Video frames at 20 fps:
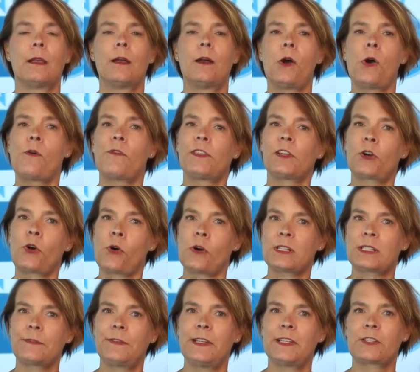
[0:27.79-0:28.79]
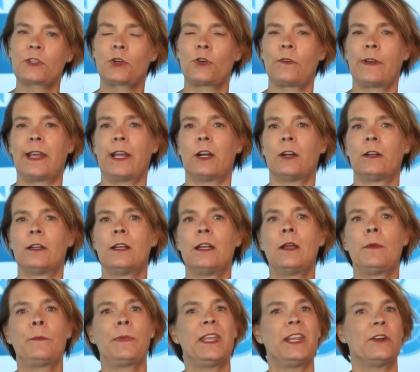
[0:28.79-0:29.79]
Over the course of his career,
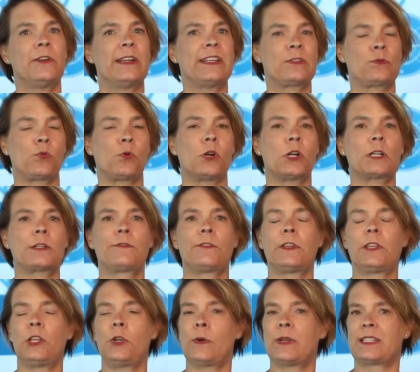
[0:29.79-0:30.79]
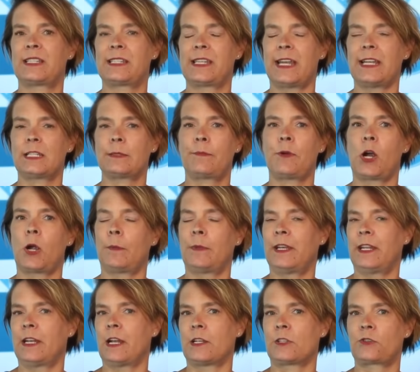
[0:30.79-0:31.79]
Peter has worked for the U.S. State Department
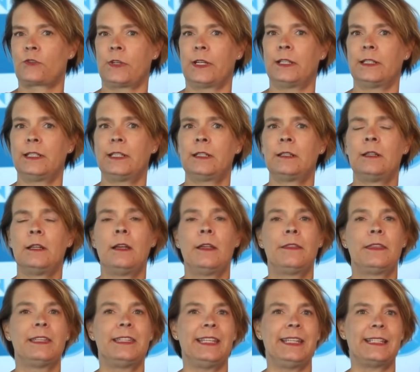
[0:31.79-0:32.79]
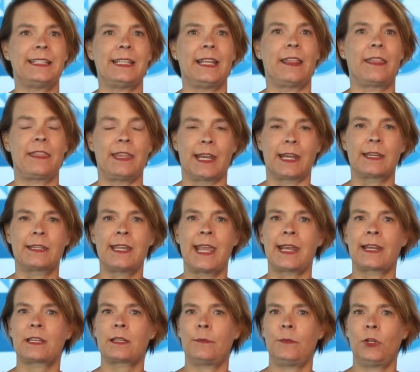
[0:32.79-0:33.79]
in Australia, the DC think
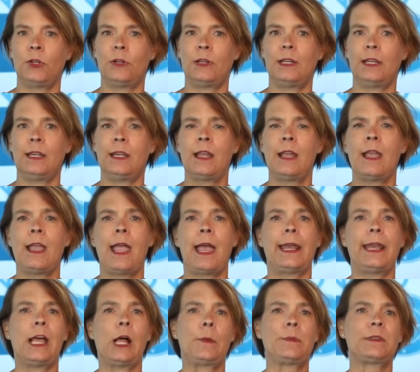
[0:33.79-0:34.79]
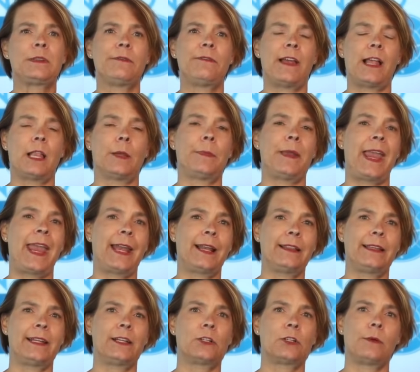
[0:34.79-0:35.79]
tank community, and helped develop
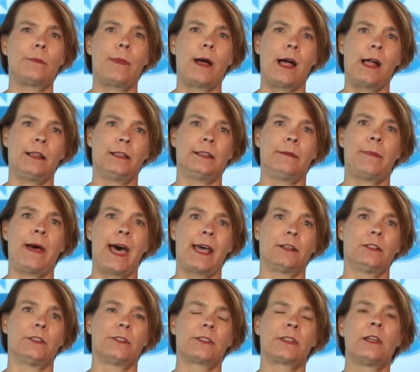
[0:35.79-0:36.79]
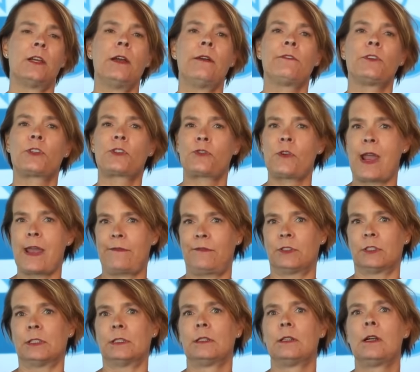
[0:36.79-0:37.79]
analytical models for
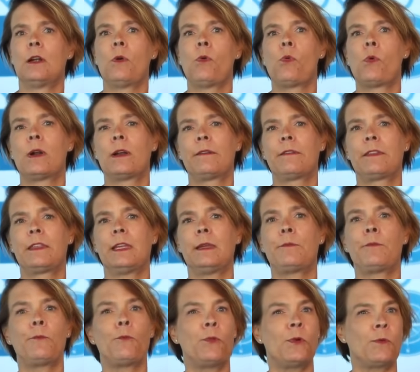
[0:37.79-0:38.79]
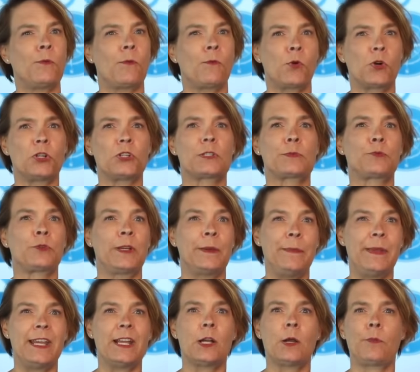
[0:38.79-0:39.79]
Stratfor, one of the world's
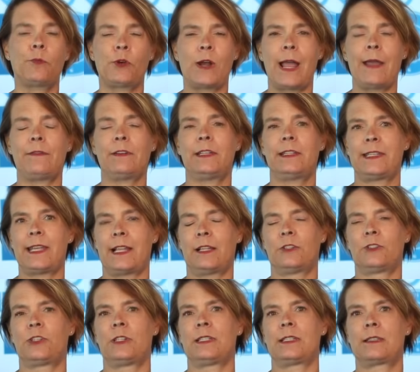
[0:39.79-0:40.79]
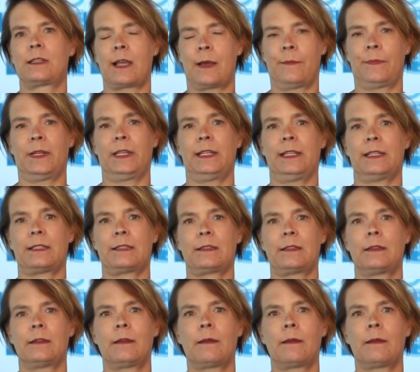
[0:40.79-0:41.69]
premier private intelligence companies.